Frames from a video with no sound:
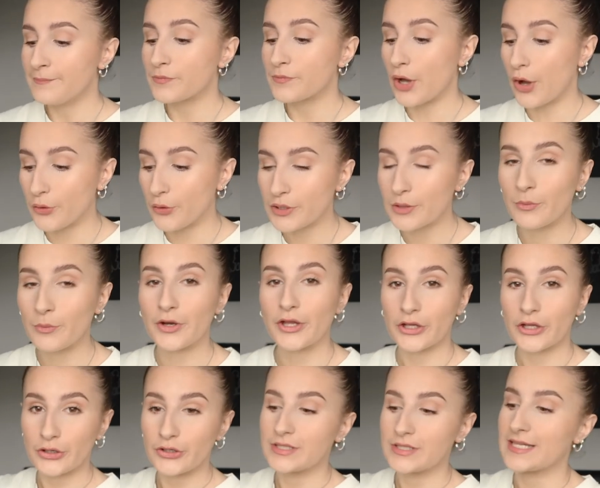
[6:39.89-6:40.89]
The only one I
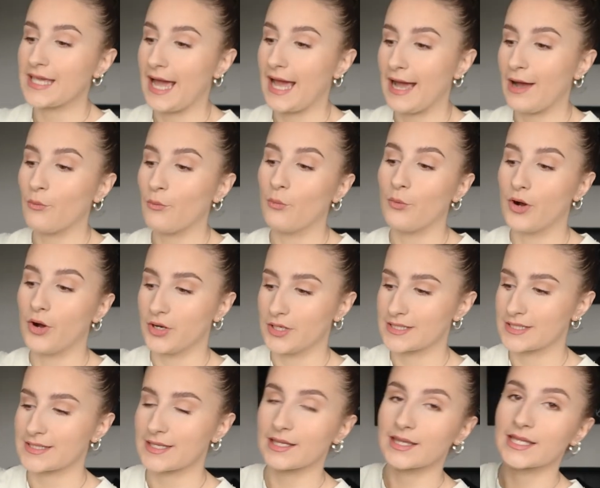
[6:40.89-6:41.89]
could get
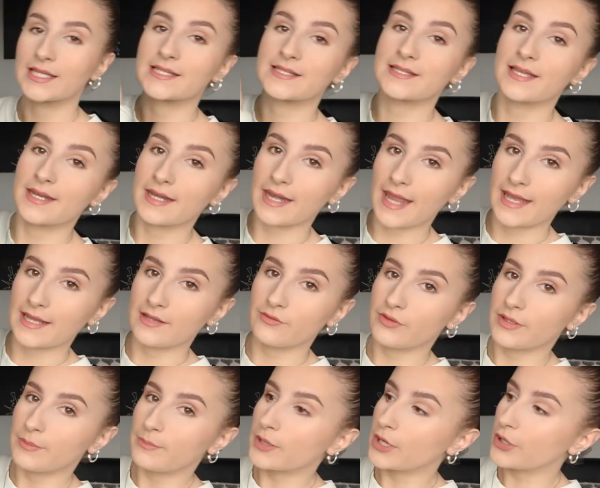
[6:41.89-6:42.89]
was this
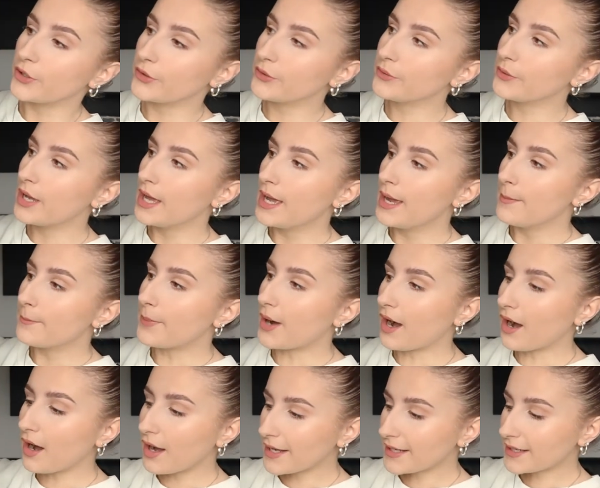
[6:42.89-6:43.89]
navy blue, but
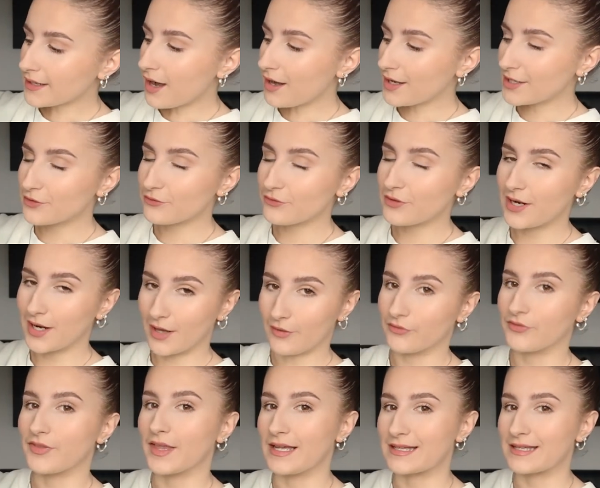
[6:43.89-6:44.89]
I kind of
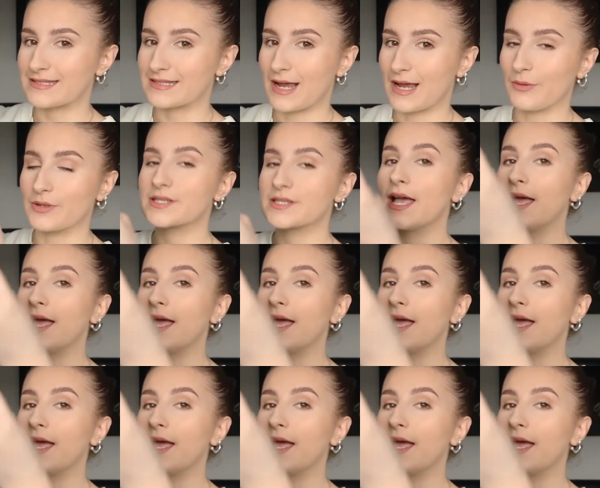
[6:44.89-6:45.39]
love this now it's